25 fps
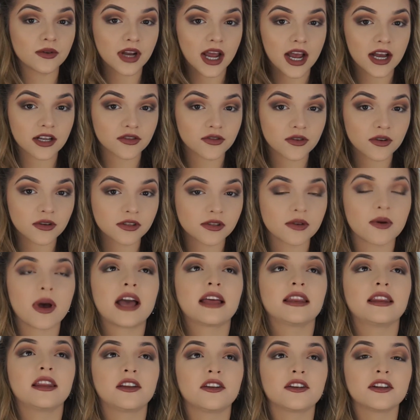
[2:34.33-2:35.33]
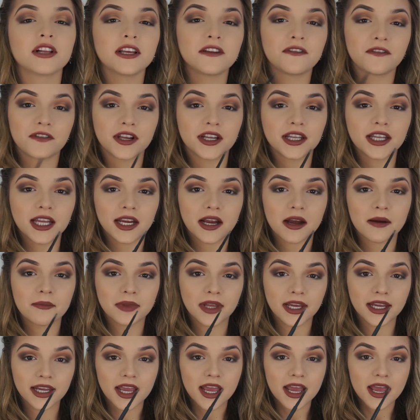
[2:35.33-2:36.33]
natural, so I literally feel like I'm
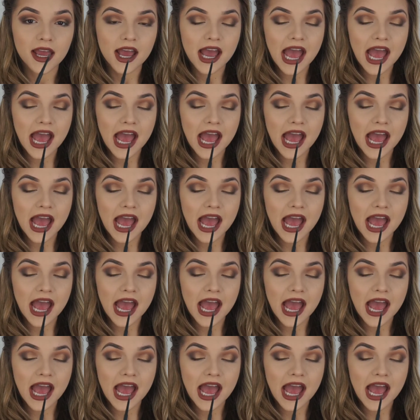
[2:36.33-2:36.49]
like